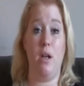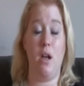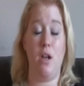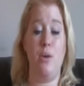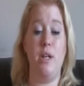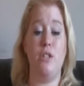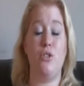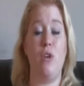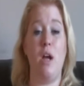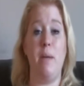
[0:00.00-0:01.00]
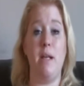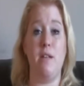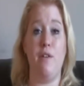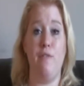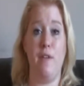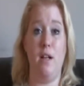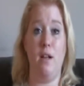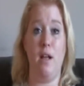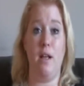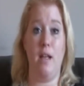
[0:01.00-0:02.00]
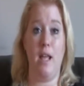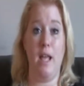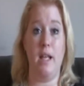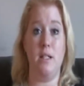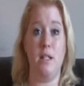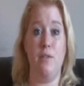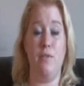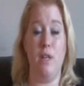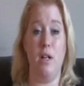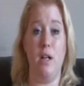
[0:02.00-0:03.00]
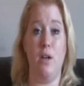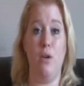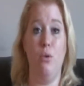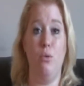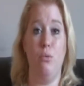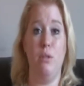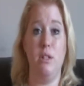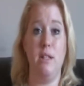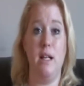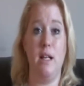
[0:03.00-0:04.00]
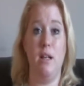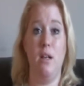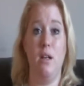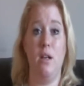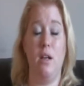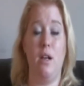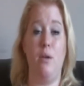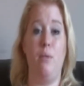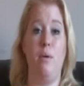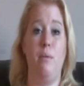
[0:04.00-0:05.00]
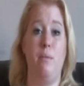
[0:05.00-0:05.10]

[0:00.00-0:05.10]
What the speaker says: can only describe it as I feel like a kid, and I feel like, oh, it's nearly, you know,